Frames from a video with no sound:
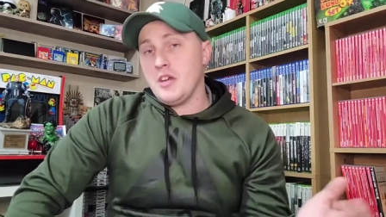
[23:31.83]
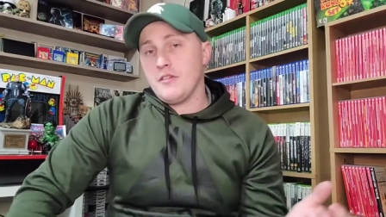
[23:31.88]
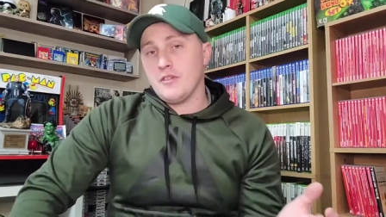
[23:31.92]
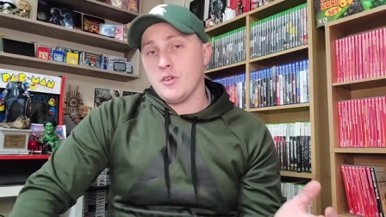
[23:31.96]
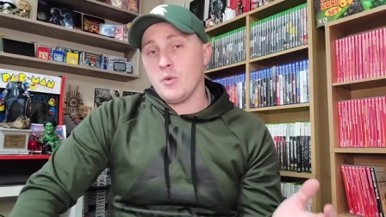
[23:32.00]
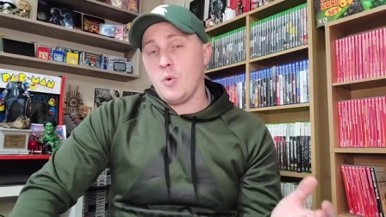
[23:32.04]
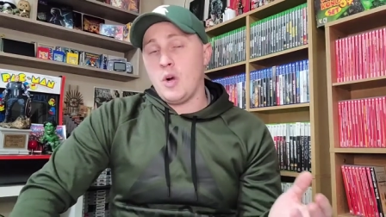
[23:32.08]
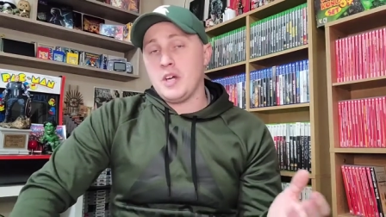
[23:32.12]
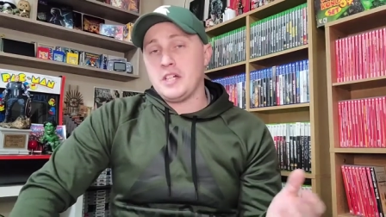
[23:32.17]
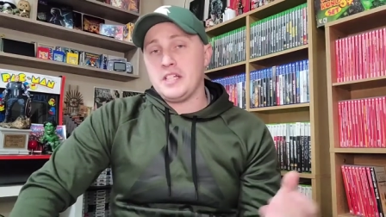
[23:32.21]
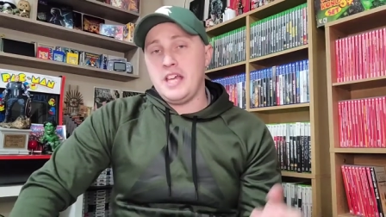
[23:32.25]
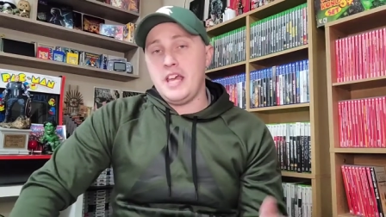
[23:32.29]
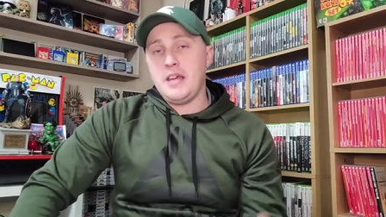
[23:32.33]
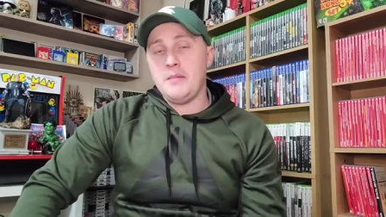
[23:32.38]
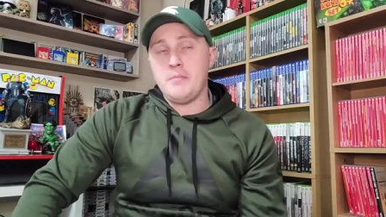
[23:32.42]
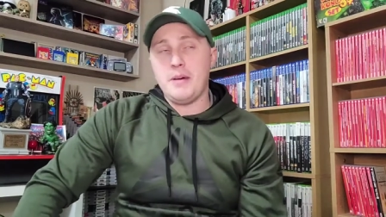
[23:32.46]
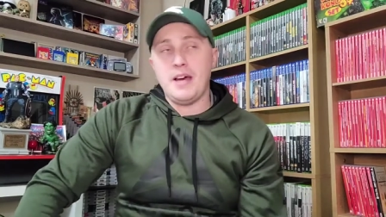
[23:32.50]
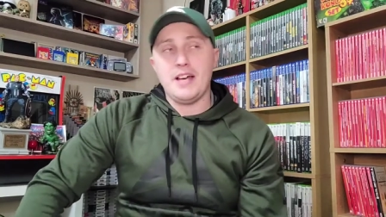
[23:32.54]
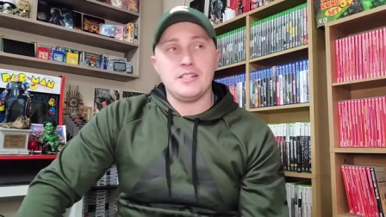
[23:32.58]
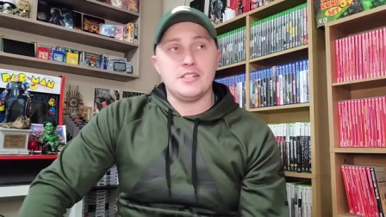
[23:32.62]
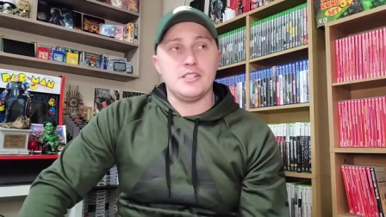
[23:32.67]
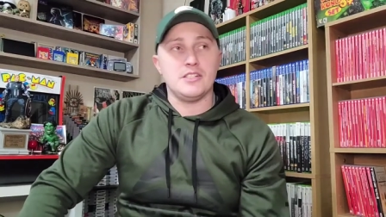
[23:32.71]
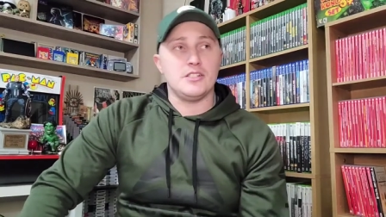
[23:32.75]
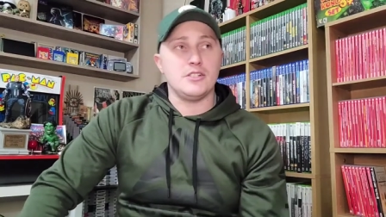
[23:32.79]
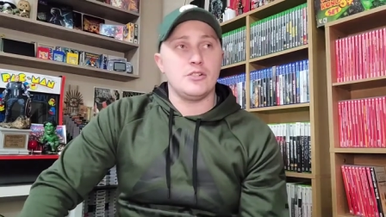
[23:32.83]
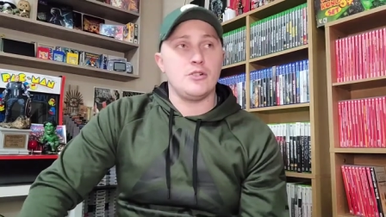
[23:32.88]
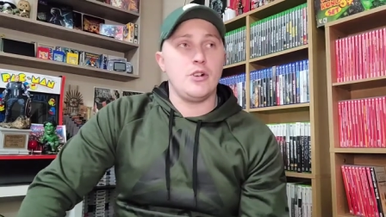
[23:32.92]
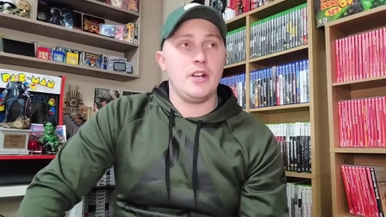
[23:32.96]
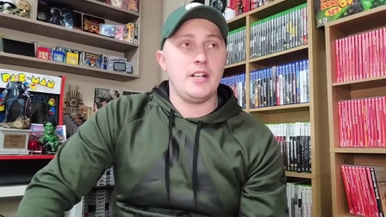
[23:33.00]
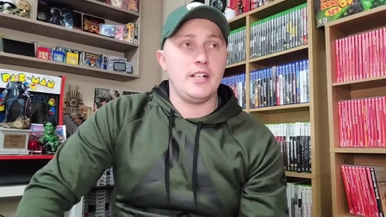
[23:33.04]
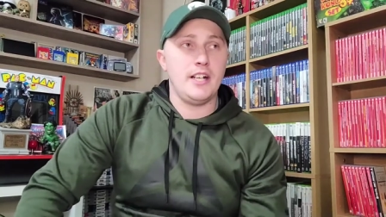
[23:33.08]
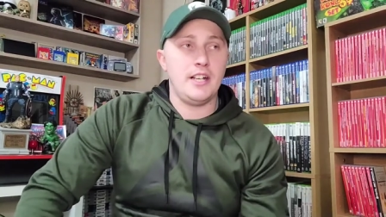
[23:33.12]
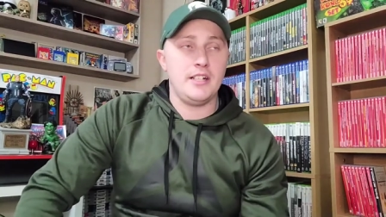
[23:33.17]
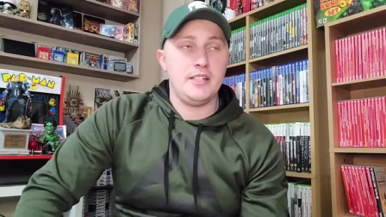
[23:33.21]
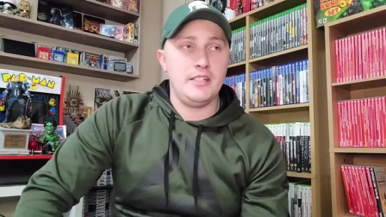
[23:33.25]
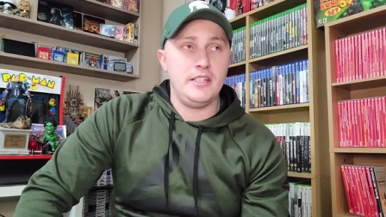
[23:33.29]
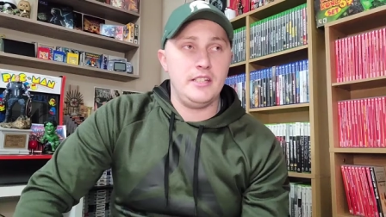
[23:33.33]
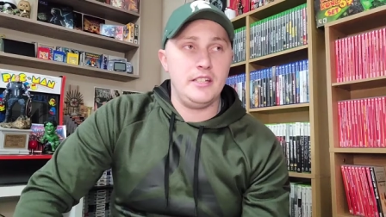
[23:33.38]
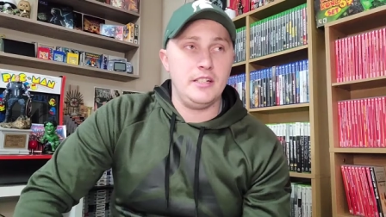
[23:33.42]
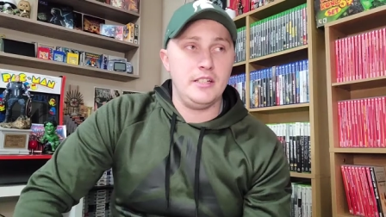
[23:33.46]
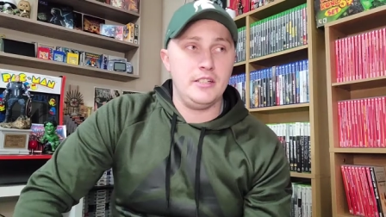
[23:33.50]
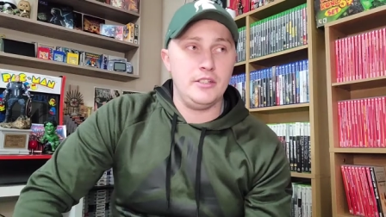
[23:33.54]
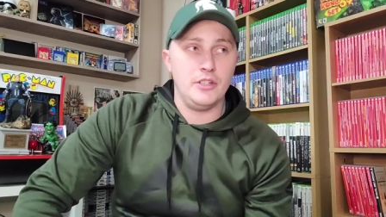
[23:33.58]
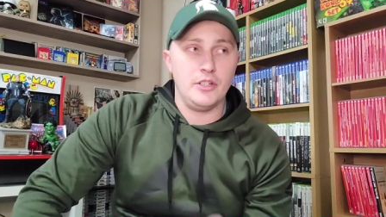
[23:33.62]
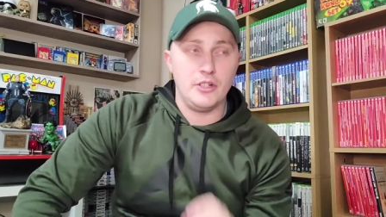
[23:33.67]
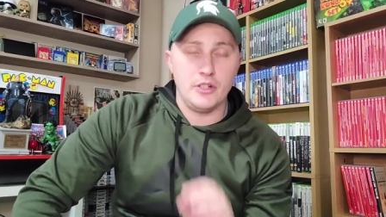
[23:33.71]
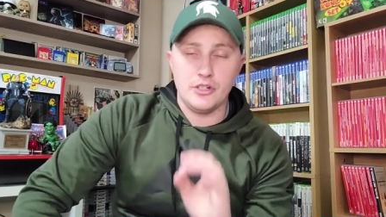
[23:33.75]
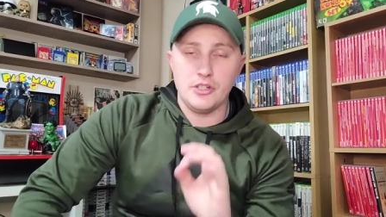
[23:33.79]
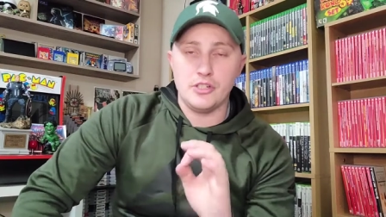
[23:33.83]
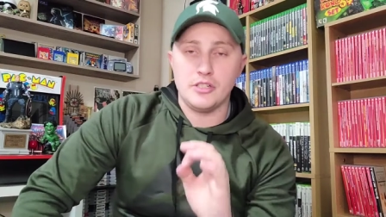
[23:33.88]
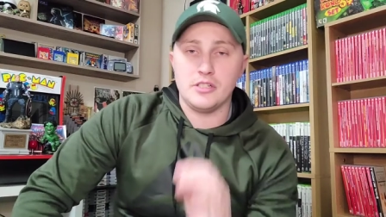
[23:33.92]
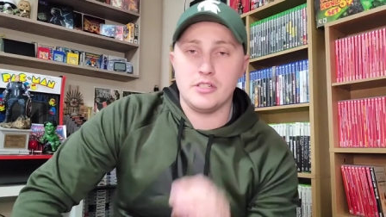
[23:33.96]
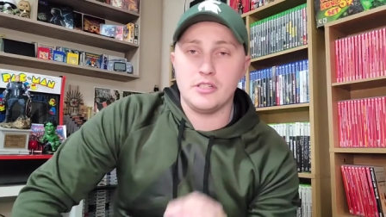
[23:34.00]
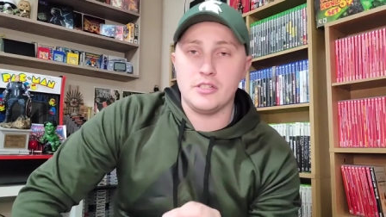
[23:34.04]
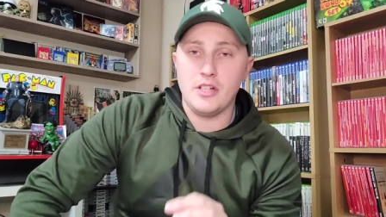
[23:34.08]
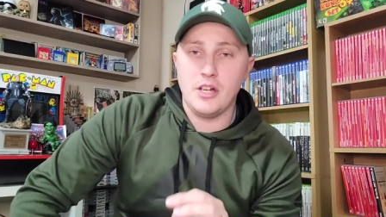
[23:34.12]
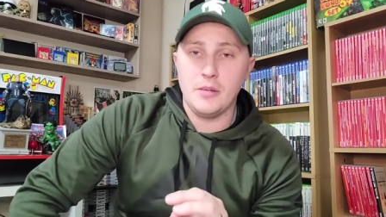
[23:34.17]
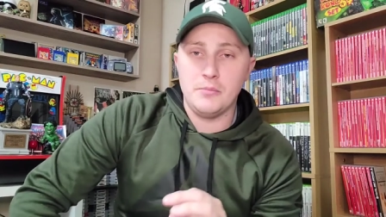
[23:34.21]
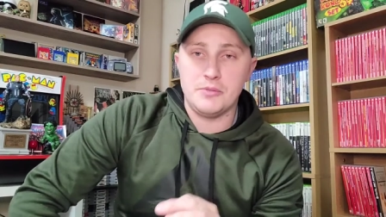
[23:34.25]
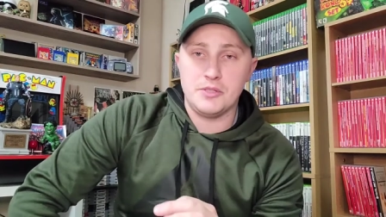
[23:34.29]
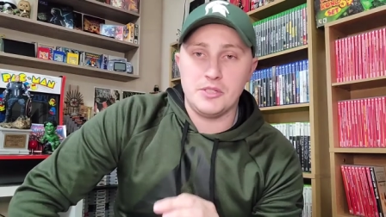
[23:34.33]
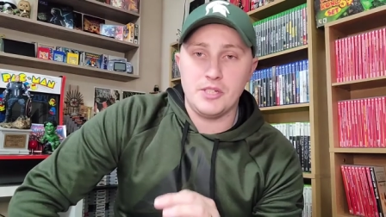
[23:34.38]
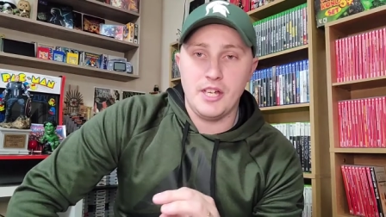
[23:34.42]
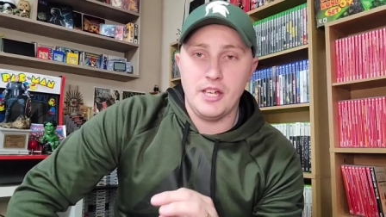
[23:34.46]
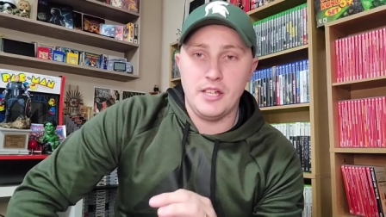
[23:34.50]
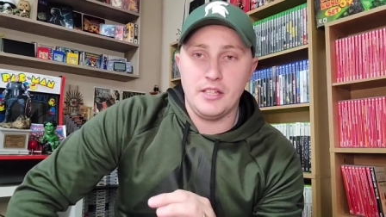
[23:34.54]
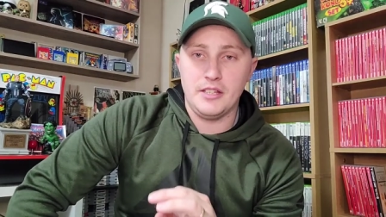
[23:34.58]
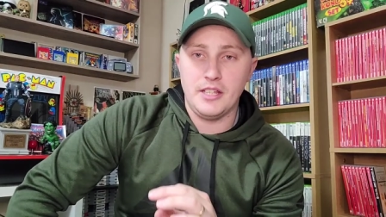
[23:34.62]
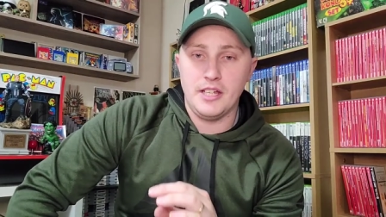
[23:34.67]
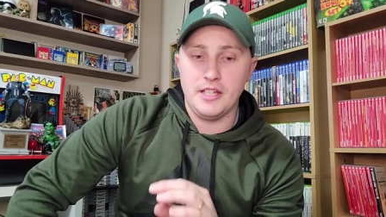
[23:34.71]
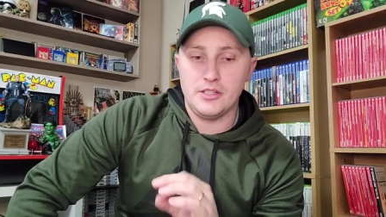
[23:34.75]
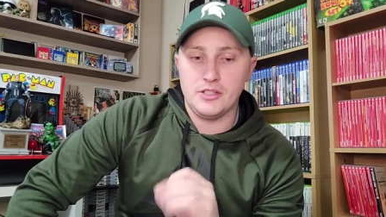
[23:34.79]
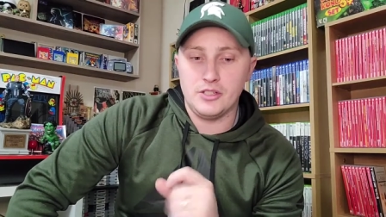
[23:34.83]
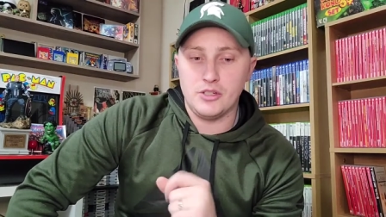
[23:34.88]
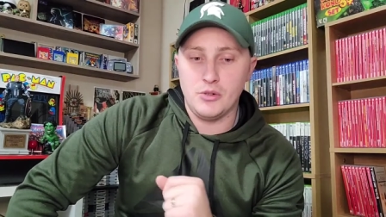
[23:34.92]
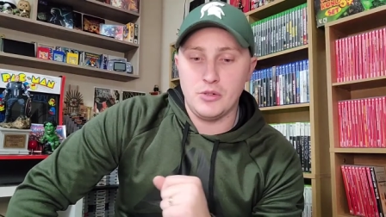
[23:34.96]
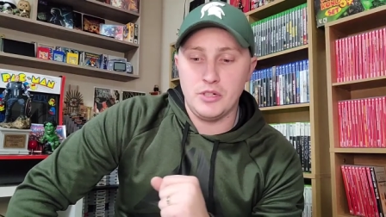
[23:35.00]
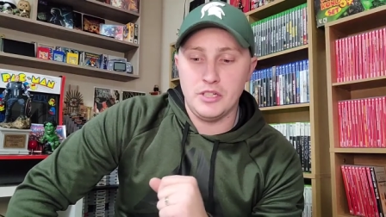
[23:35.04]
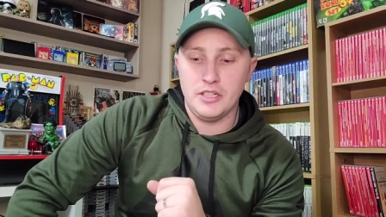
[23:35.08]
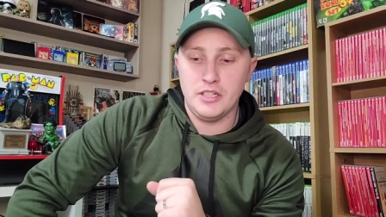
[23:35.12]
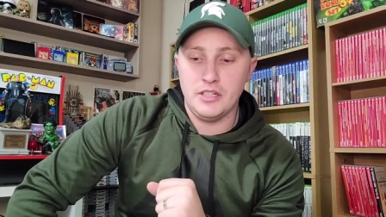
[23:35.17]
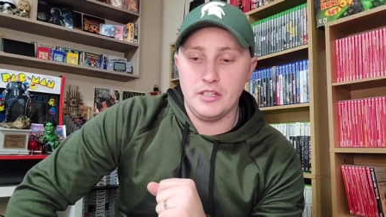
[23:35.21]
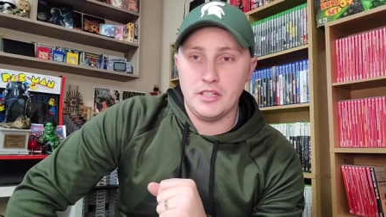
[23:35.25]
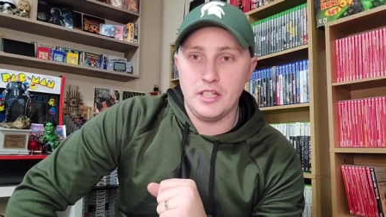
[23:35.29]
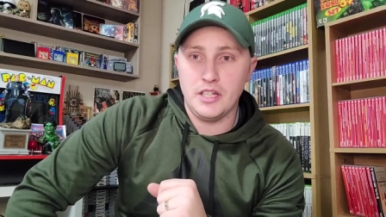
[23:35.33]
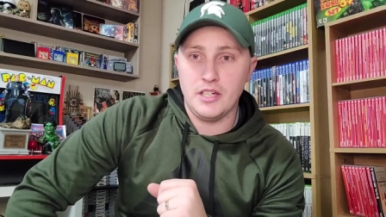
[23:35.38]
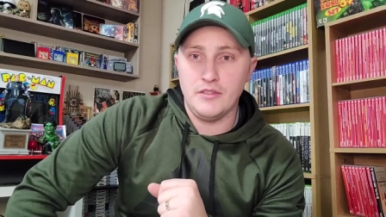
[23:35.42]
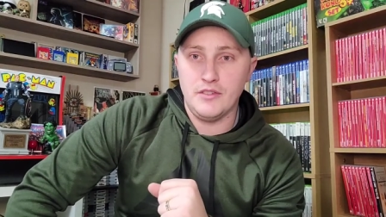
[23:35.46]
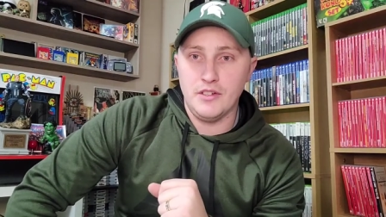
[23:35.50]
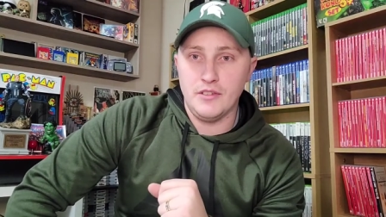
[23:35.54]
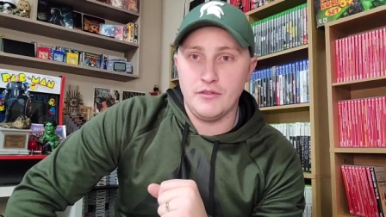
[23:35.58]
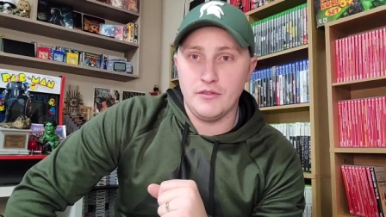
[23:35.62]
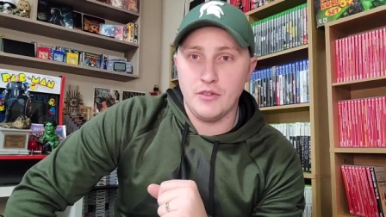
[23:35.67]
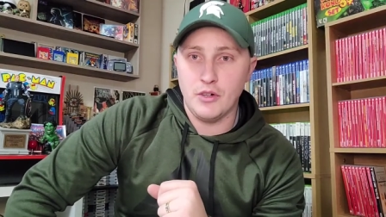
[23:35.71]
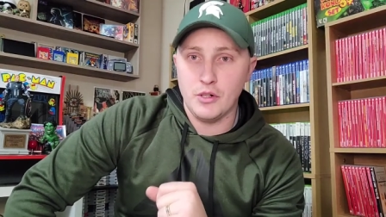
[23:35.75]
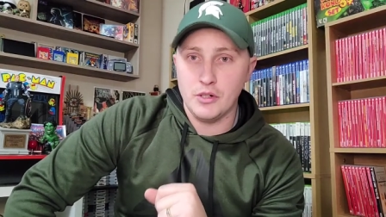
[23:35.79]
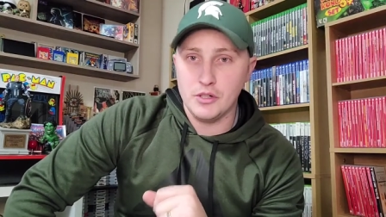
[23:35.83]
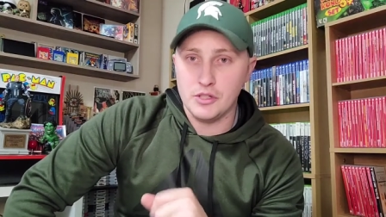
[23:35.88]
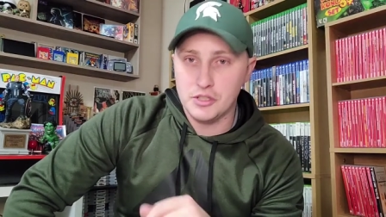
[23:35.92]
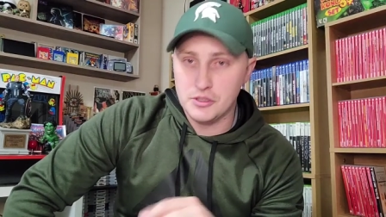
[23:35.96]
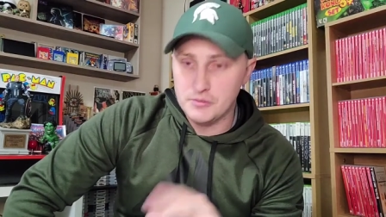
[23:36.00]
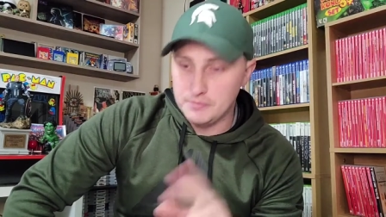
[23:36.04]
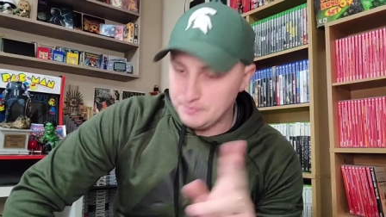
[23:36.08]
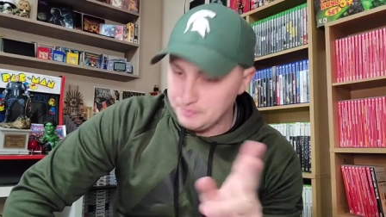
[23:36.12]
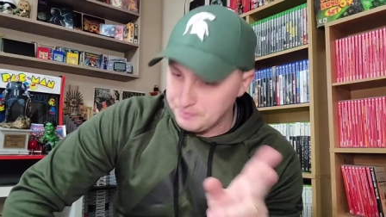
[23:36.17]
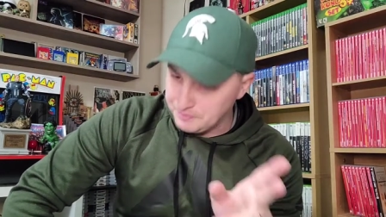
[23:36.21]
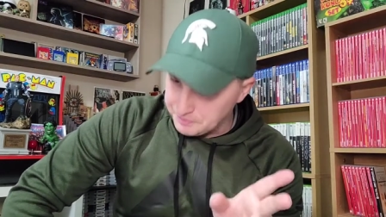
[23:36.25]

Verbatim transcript: For one, Game Pass is a great idea, and they're just upset that Sony didn't think of it first.